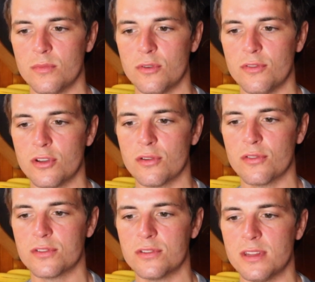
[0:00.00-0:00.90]
Moving
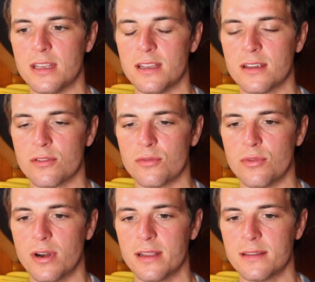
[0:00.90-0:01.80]
over to the
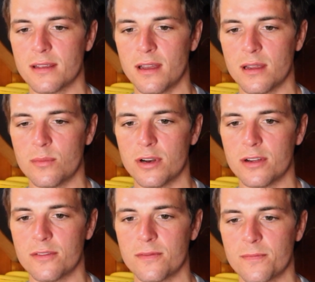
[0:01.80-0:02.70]
right eyebrow.